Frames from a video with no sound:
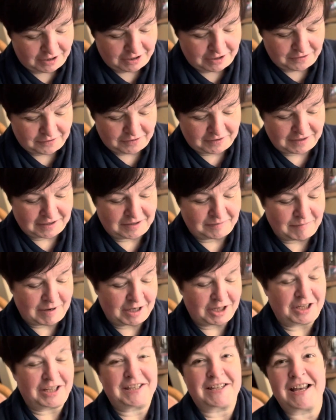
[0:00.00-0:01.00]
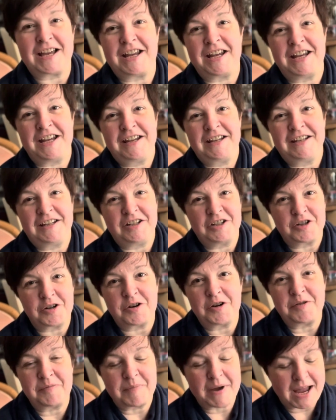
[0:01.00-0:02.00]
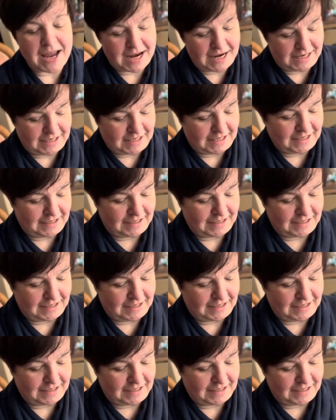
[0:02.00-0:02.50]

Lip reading: yours as much as I enjoy mine.